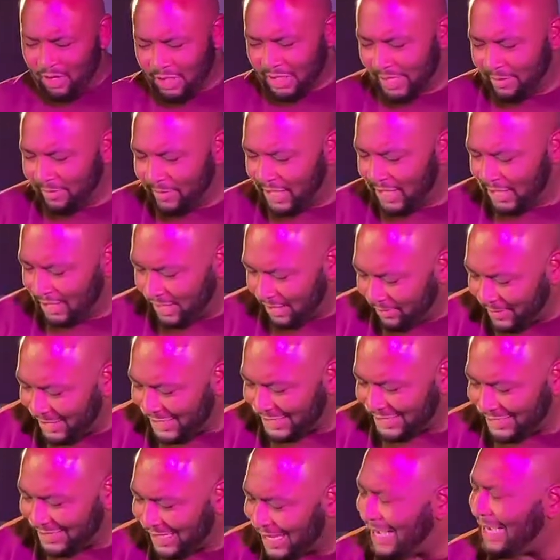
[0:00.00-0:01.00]
let me
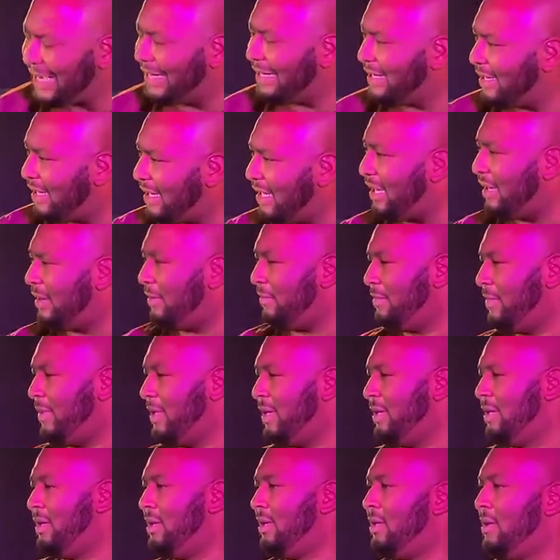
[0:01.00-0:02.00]
sign up.
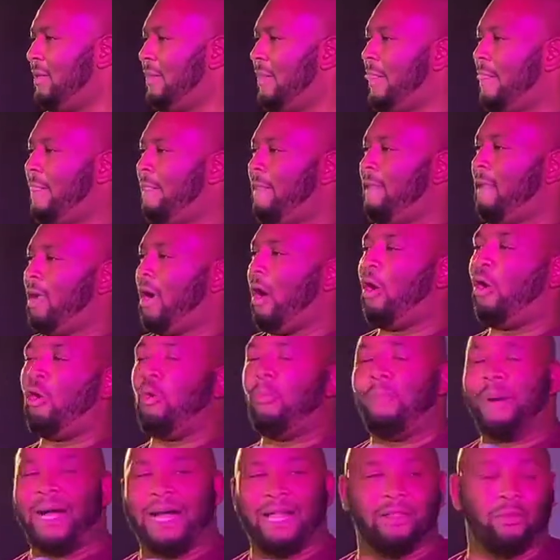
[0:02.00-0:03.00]
Oh,
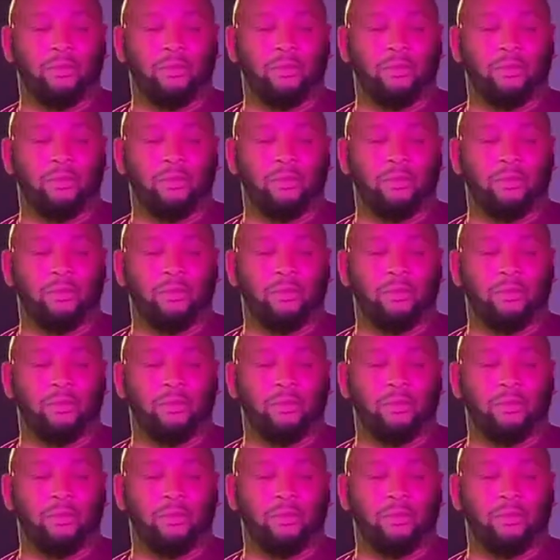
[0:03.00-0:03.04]
by the